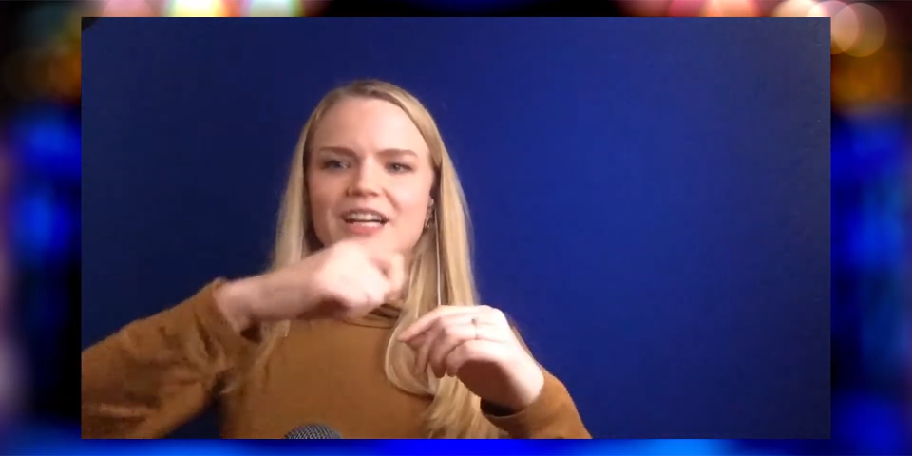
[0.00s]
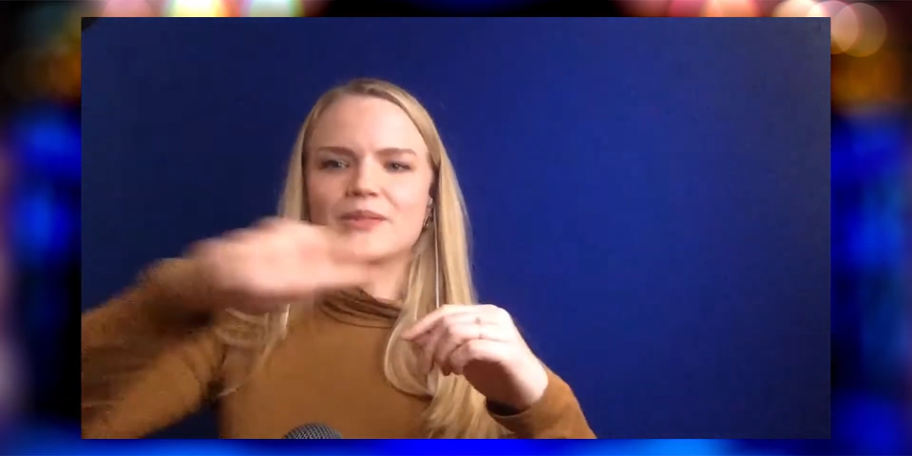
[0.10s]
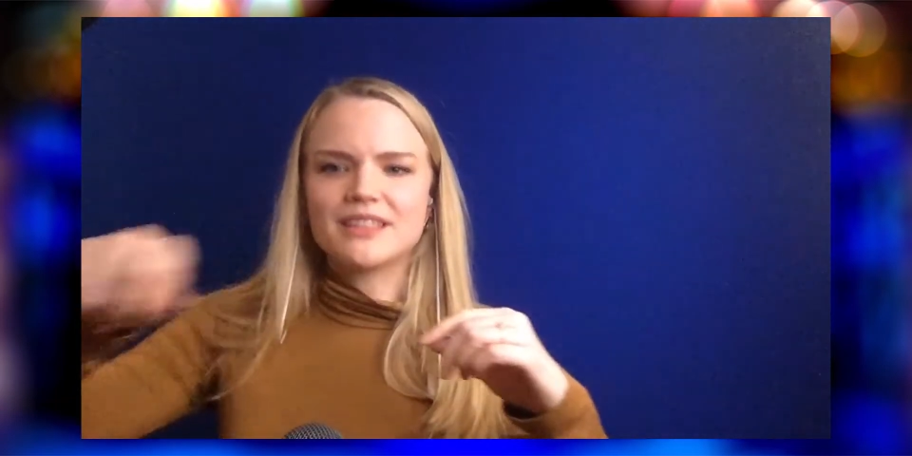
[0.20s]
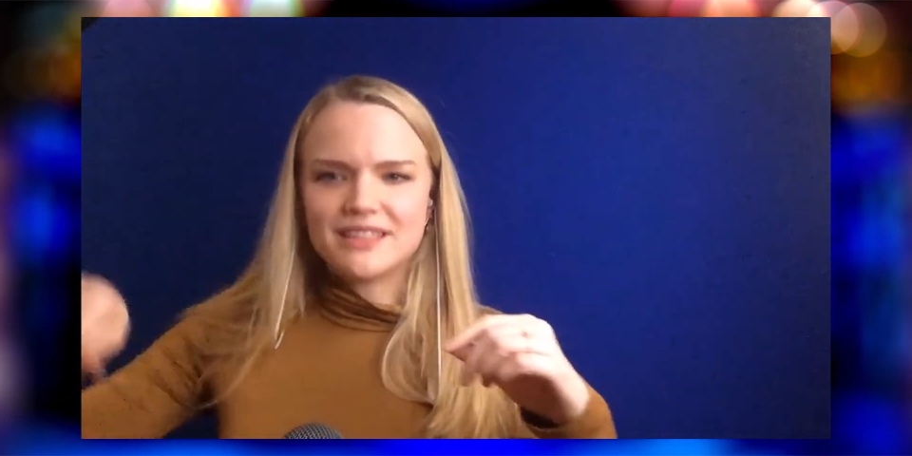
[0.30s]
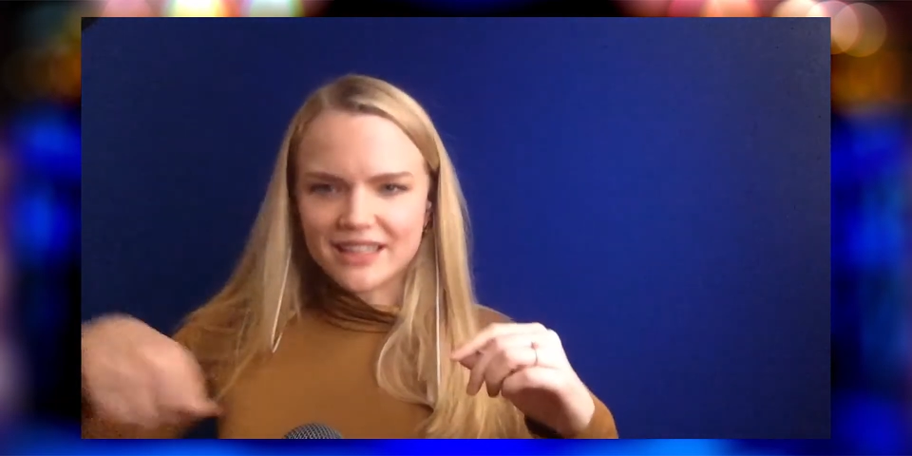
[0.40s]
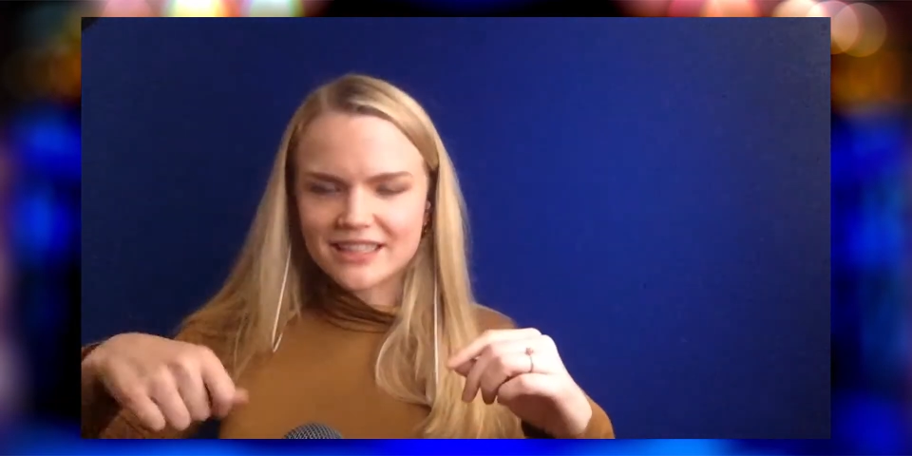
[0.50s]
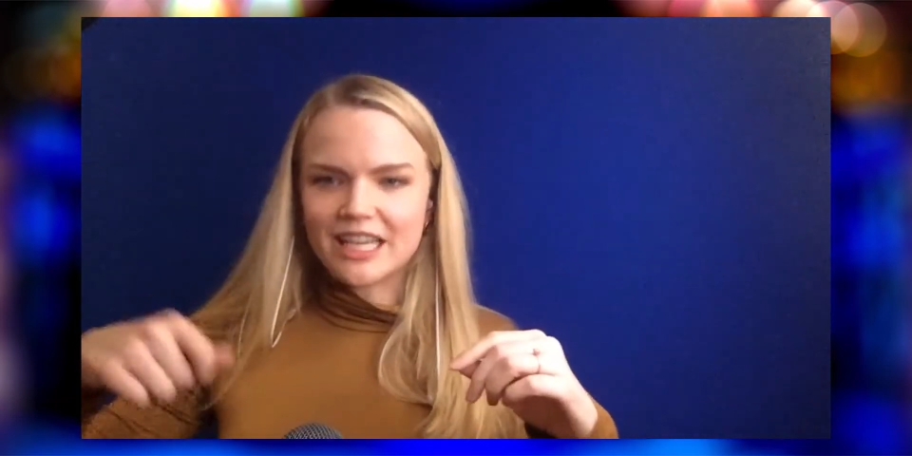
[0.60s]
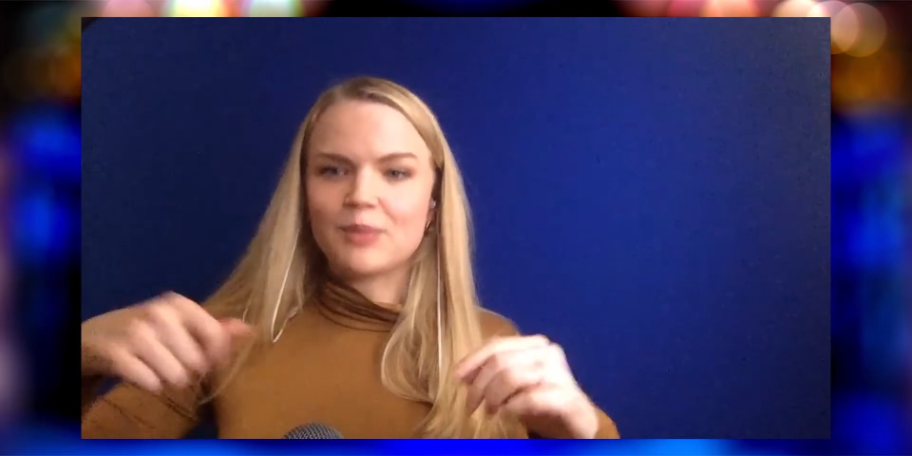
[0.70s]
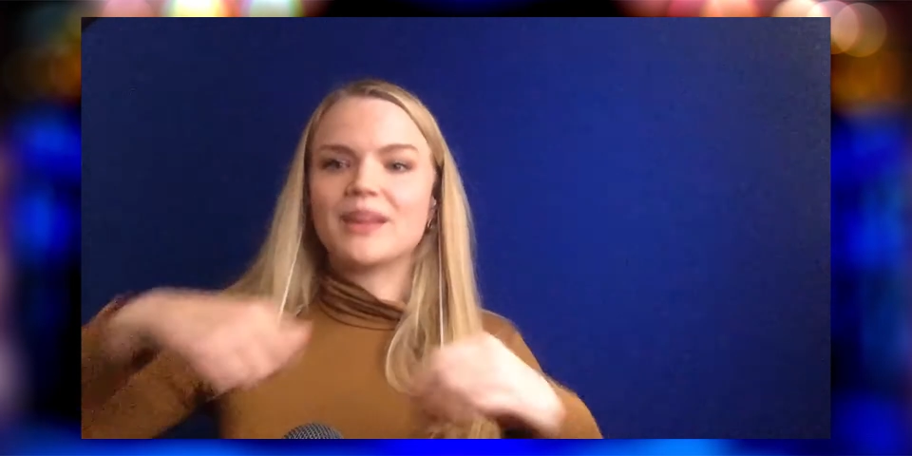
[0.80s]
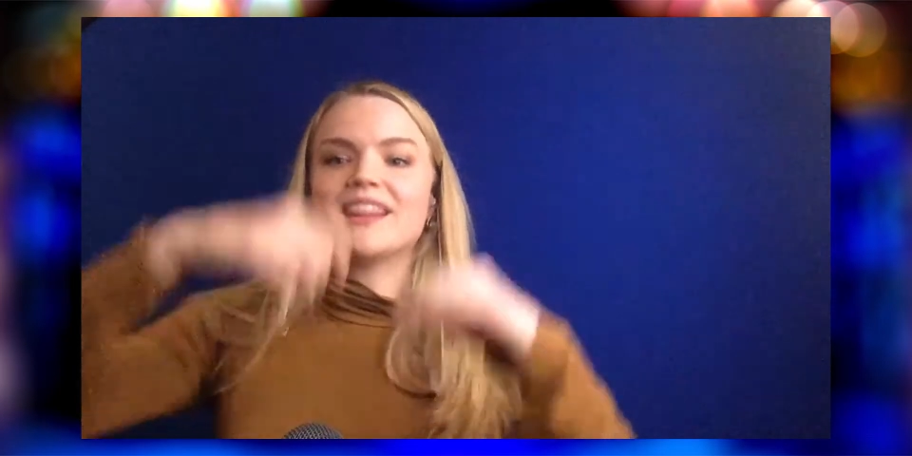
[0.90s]
You can connect
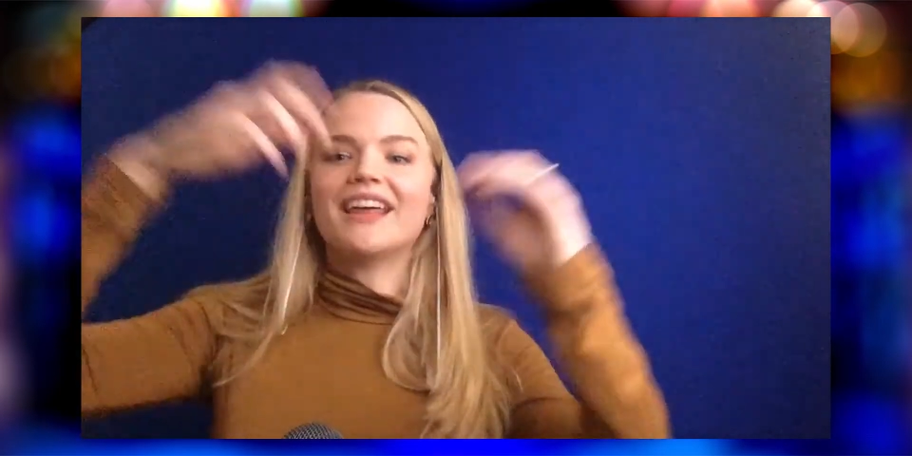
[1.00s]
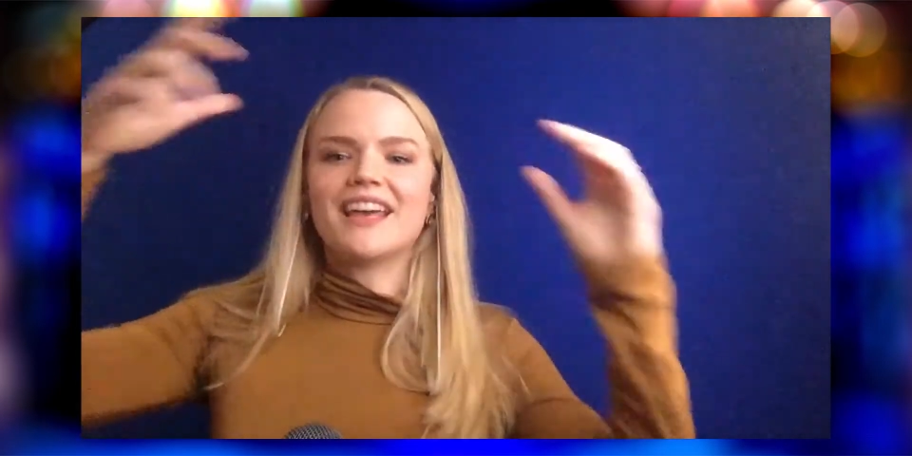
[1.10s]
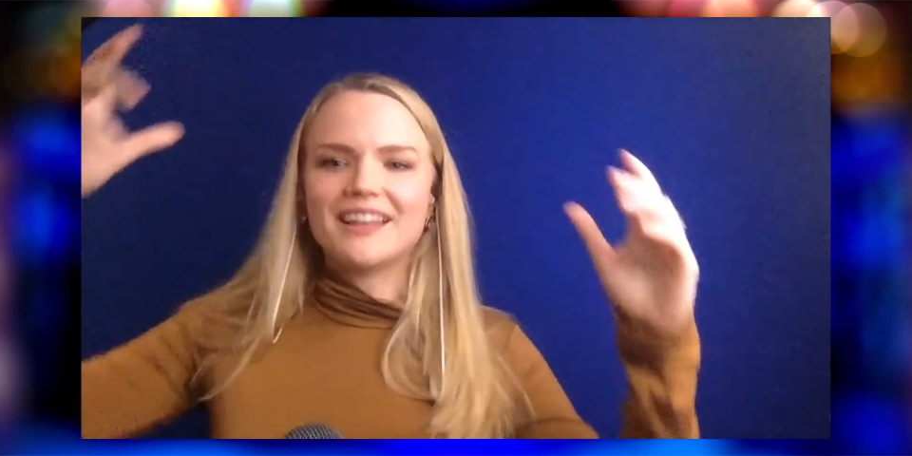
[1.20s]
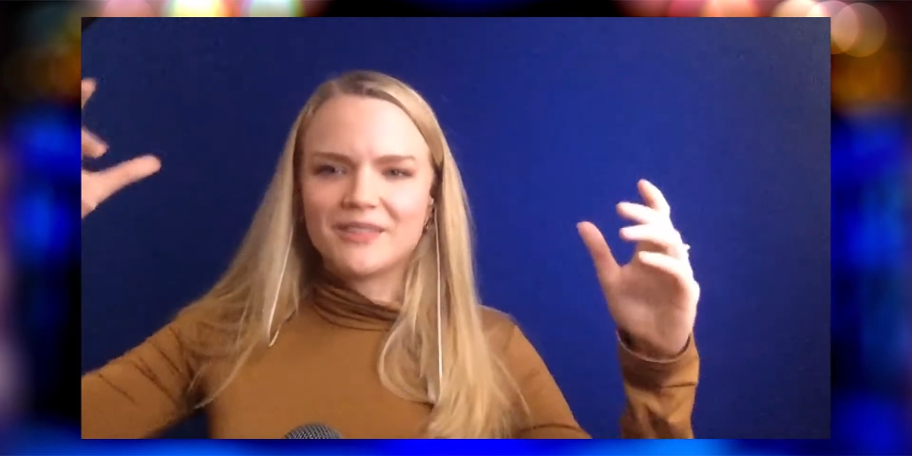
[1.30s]
with Lanny on